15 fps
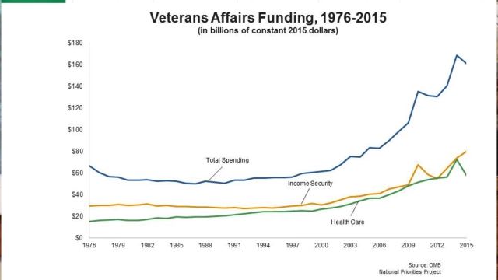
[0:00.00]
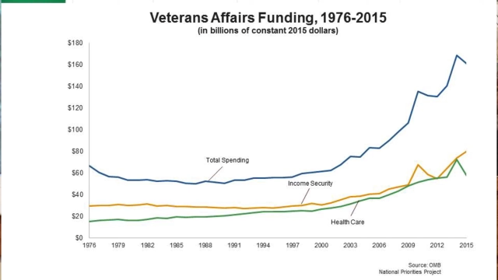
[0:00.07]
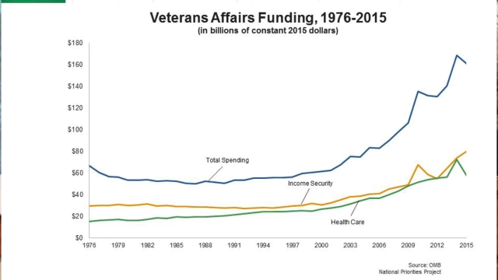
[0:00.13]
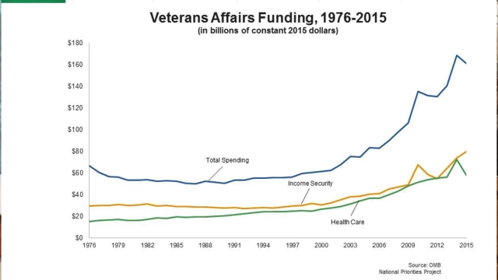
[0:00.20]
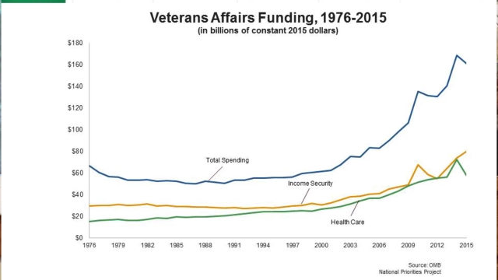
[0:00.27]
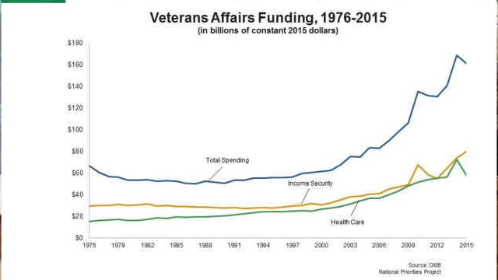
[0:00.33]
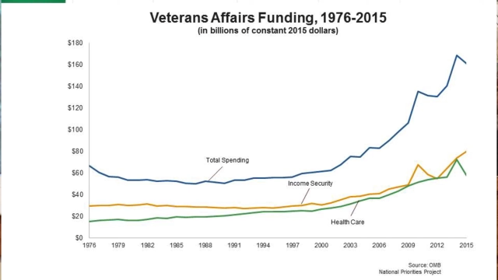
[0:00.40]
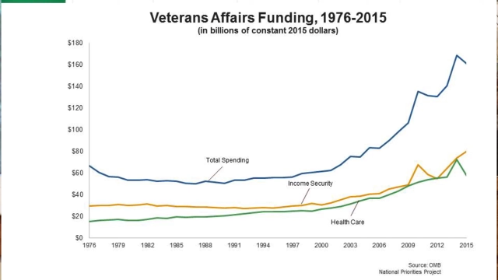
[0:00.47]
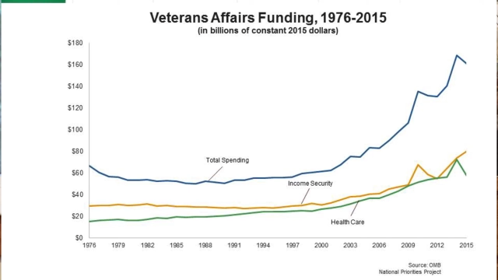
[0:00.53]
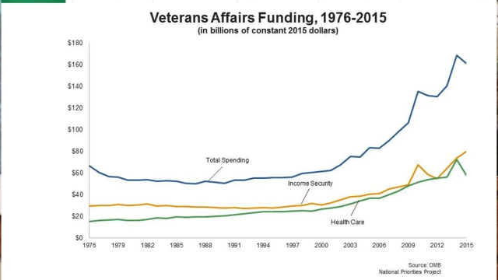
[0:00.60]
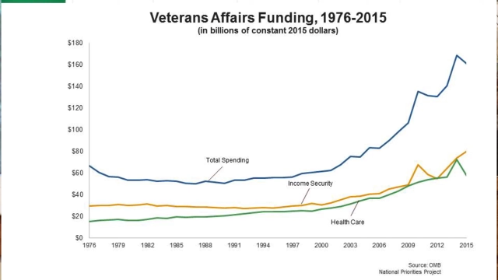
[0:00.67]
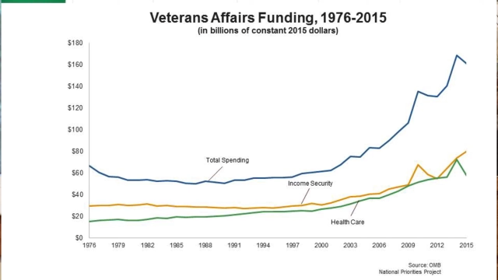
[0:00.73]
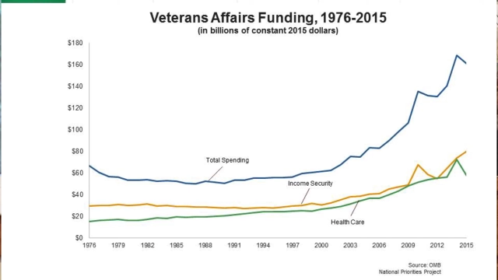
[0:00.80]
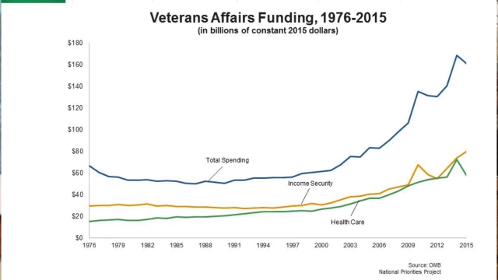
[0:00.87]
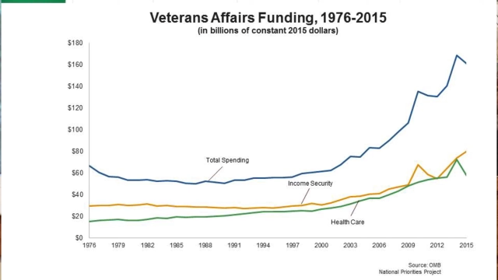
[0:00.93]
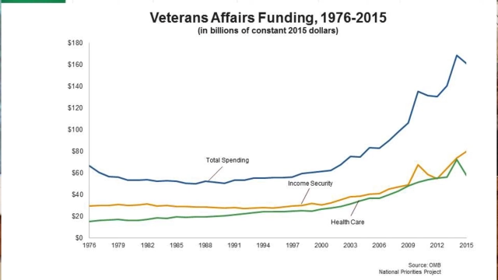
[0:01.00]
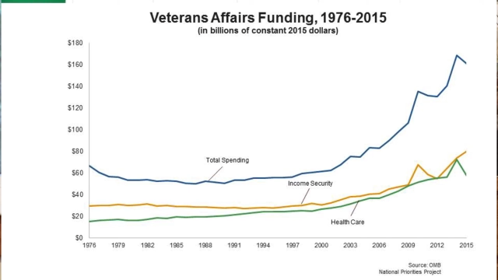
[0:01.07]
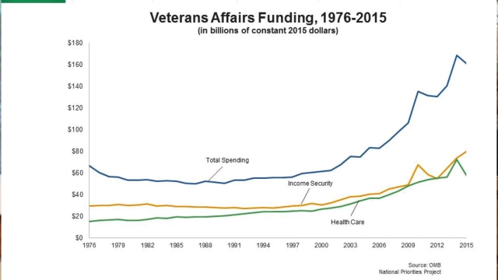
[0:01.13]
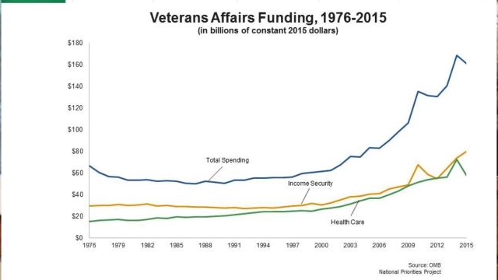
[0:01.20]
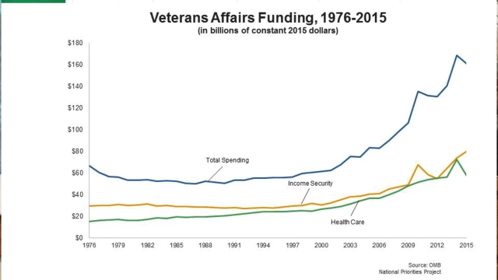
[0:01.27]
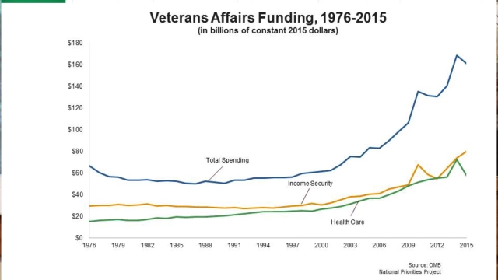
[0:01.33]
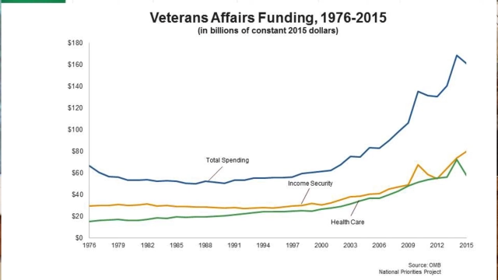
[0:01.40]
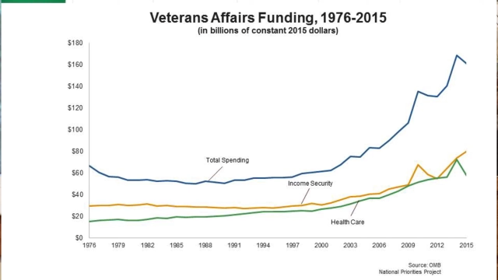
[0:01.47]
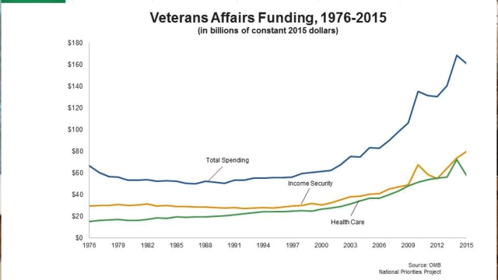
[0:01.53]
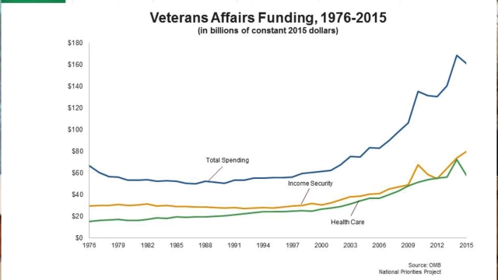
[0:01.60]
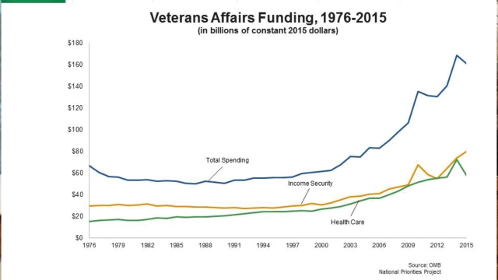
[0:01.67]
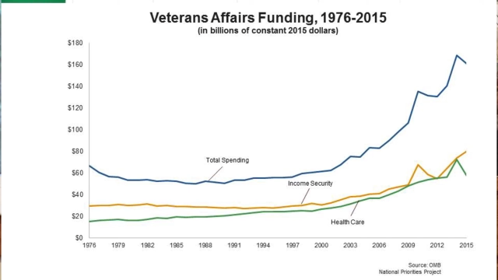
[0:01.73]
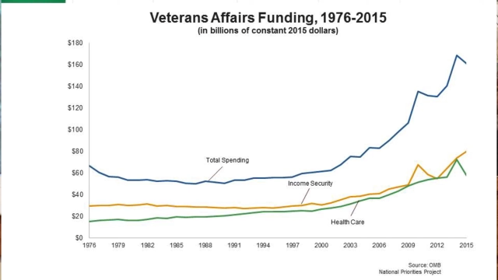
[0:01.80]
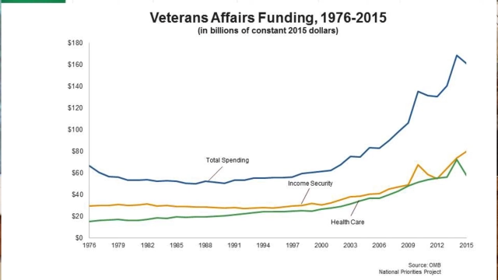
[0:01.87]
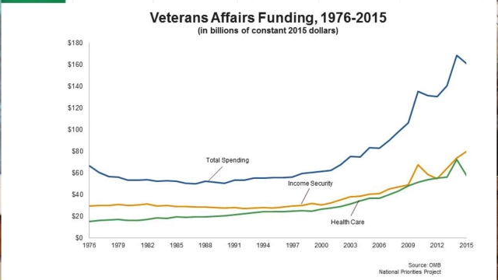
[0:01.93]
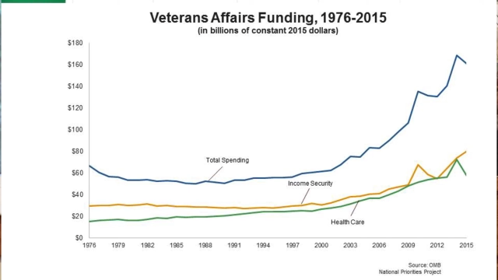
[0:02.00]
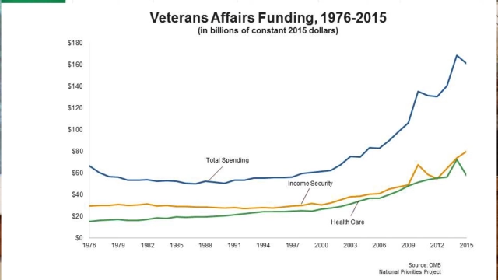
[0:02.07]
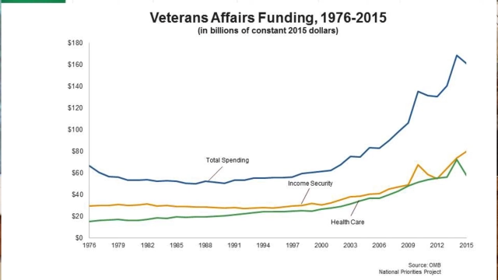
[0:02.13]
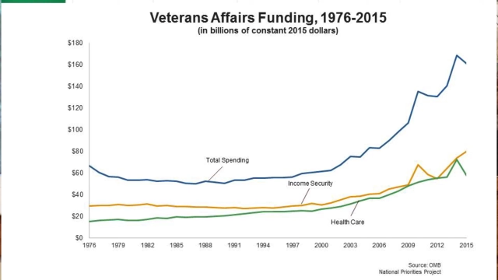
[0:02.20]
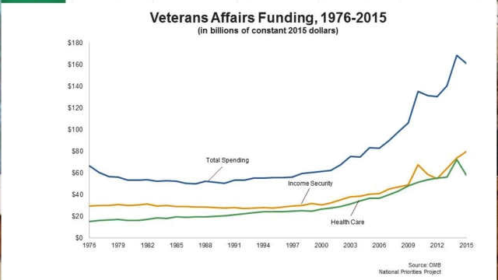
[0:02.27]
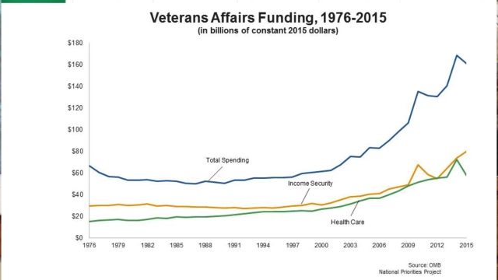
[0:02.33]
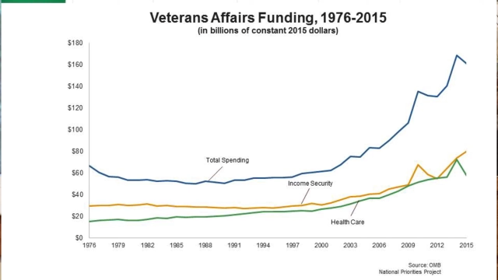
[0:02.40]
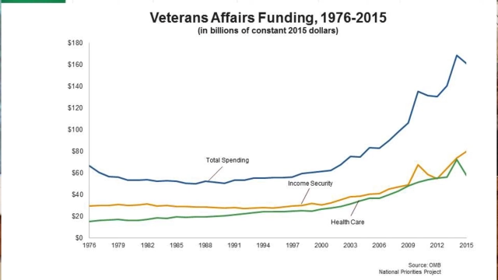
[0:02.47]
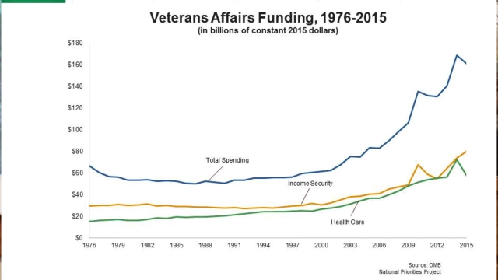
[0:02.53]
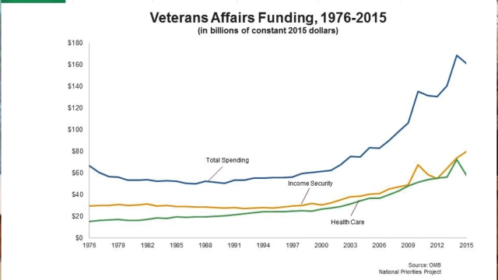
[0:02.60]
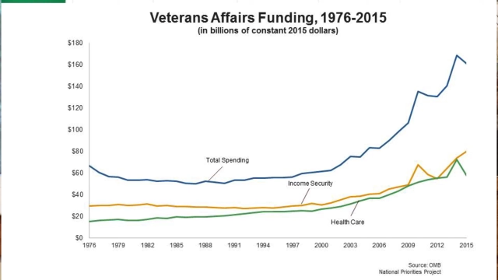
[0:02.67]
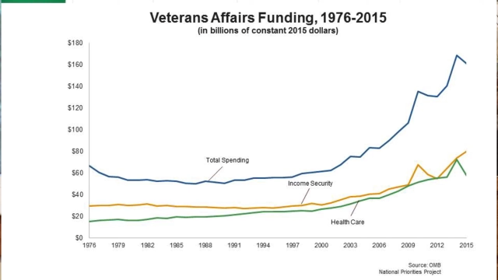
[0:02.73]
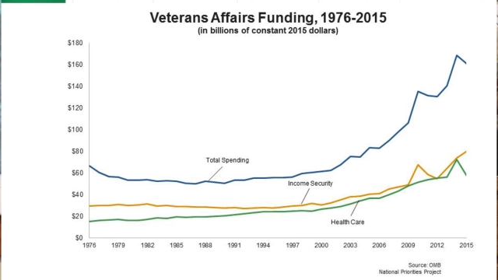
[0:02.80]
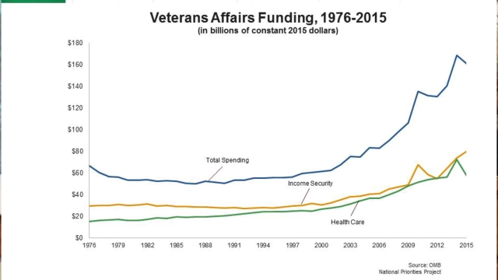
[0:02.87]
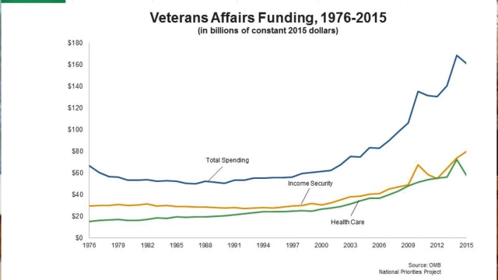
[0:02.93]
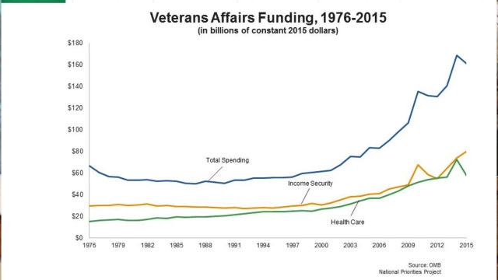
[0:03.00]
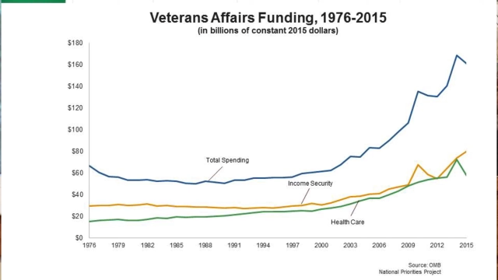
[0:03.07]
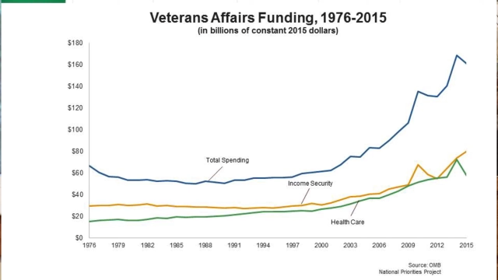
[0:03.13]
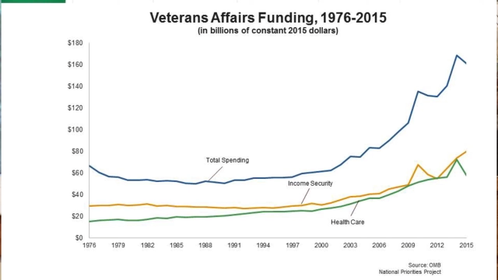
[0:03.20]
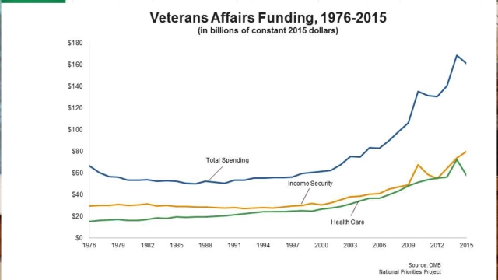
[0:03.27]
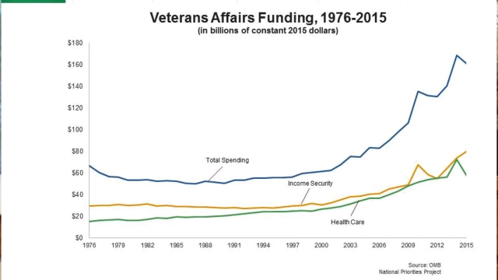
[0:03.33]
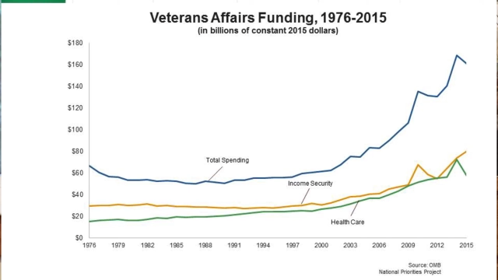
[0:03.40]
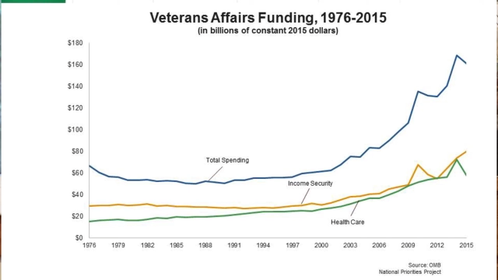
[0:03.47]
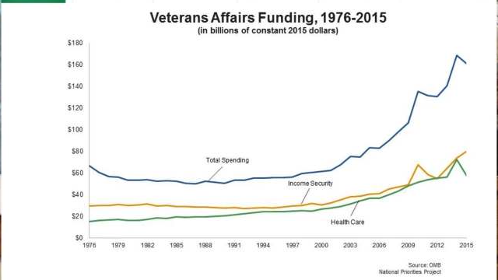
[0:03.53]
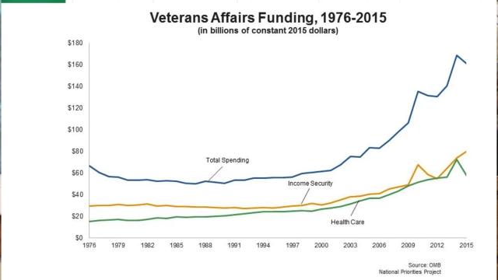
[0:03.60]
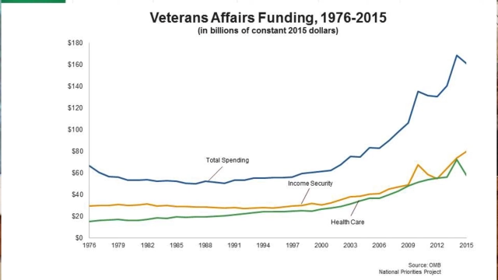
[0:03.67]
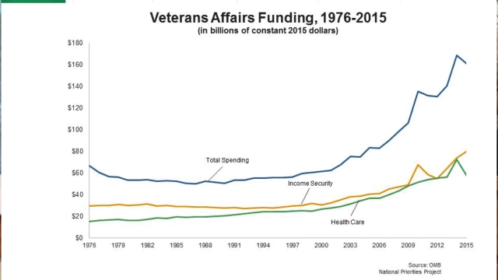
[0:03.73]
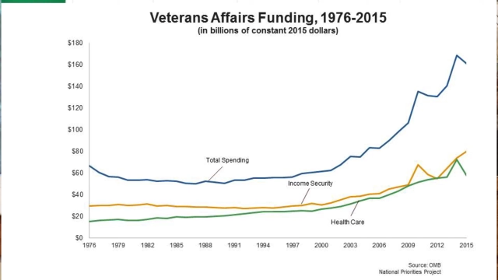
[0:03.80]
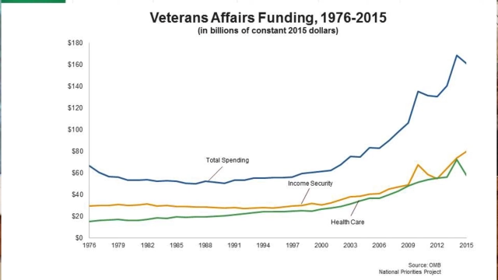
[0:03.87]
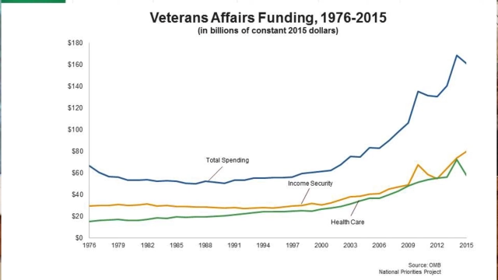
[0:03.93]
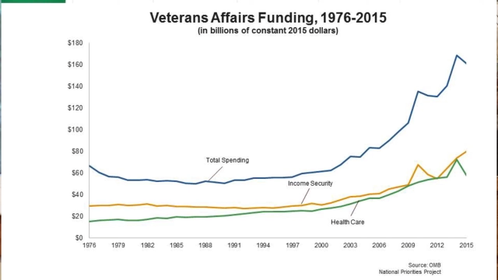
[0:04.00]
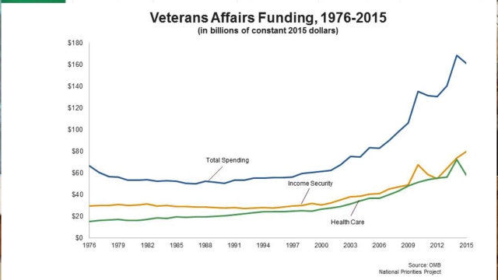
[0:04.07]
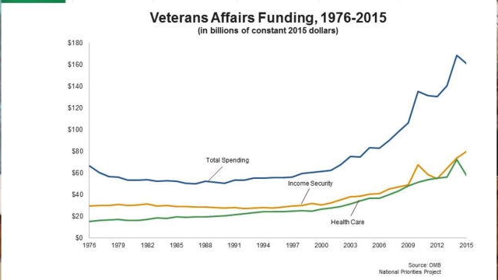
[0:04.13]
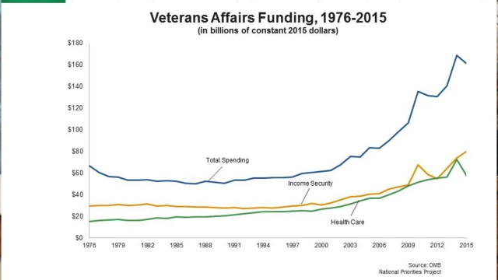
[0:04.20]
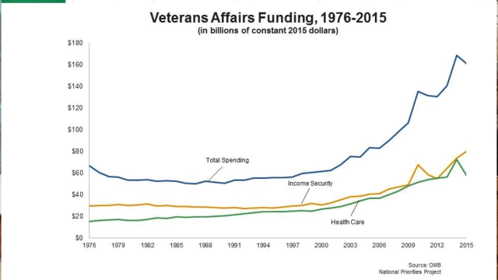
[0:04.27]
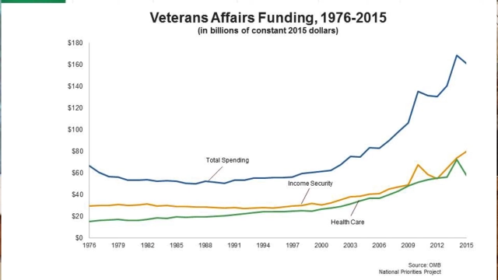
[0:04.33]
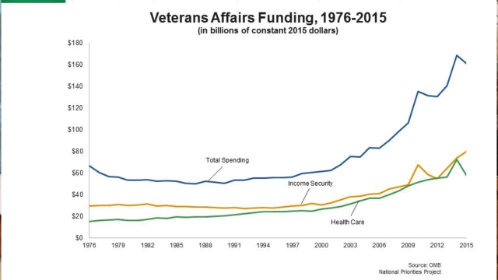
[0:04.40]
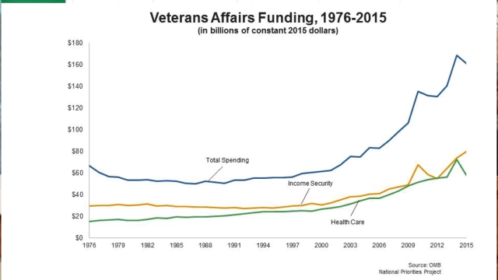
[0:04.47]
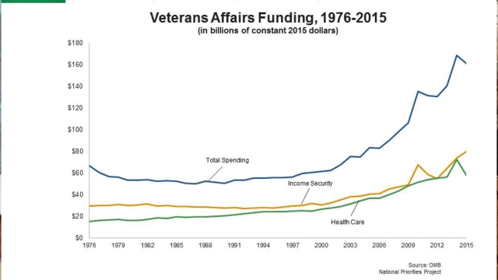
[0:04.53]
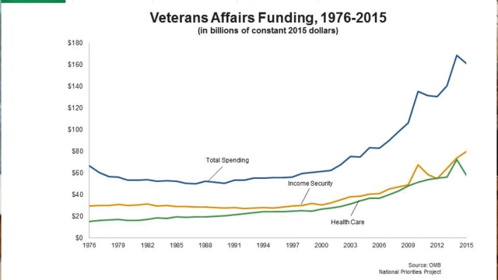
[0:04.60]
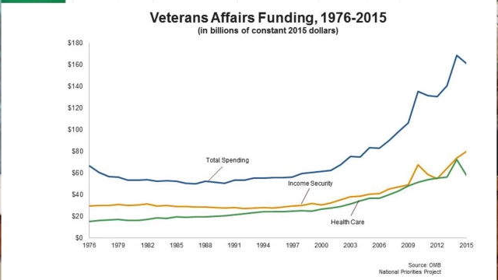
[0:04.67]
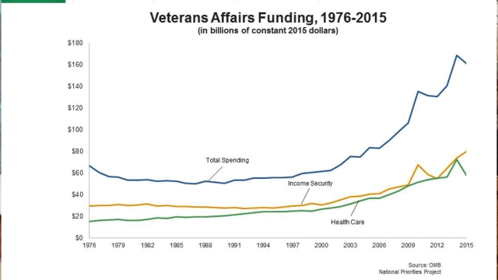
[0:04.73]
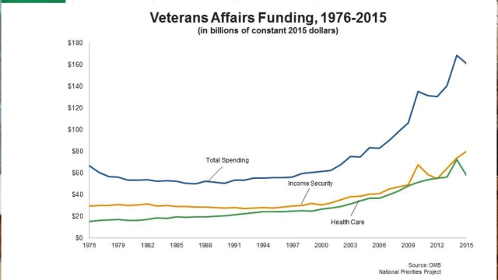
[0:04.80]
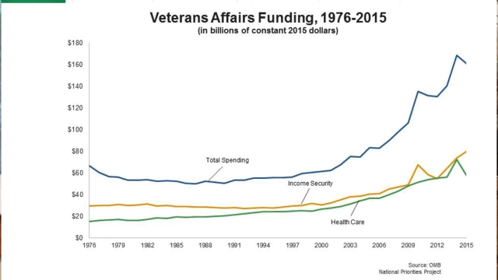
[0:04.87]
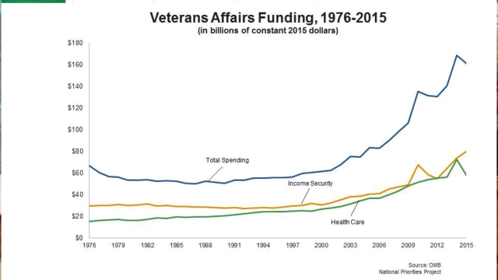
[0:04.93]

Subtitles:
(no speaker visible)